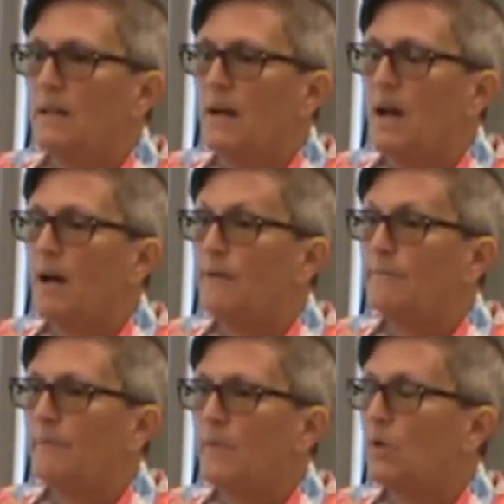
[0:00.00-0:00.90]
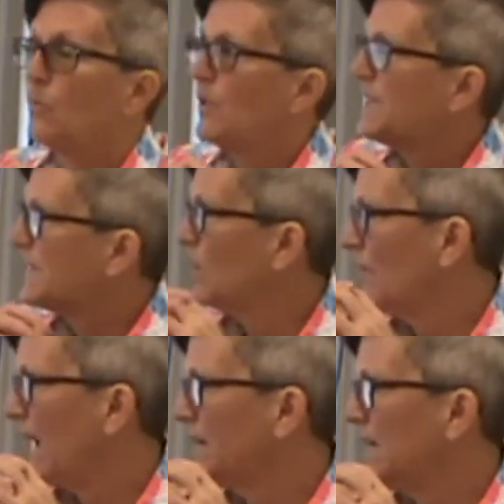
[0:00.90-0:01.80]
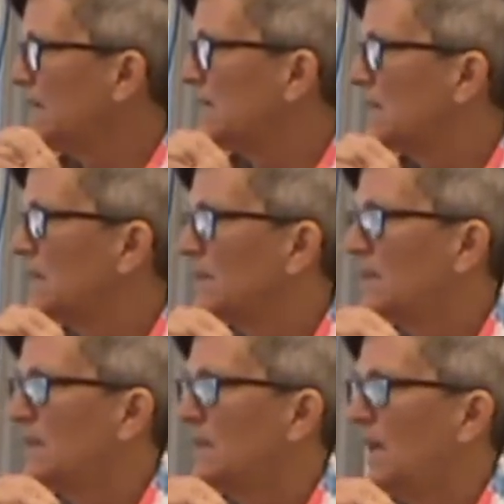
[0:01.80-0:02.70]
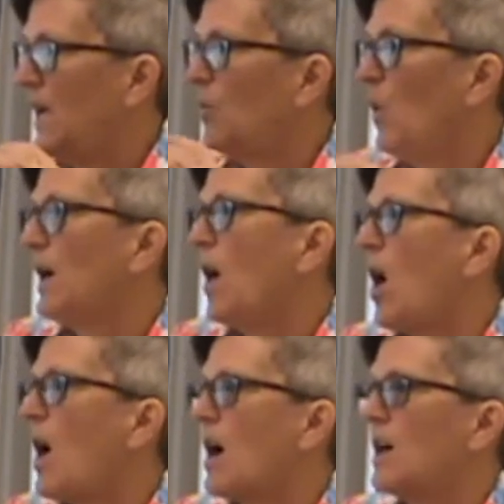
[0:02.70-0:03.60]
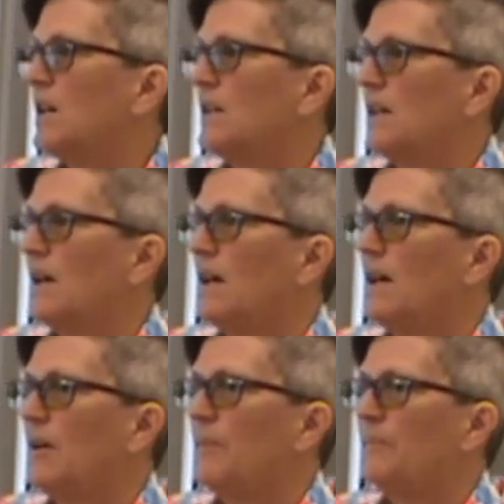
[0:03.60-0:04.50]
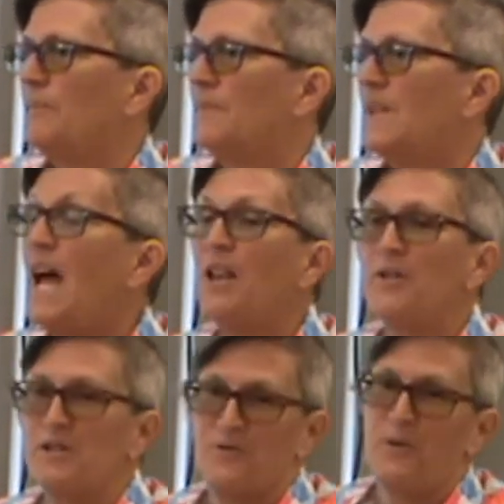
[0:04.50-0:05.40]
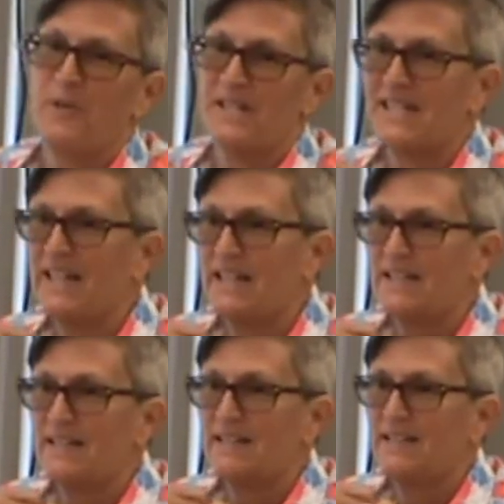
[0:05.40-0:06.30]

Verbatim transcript: um, the risk around us and what our uh, tolerance for risk is.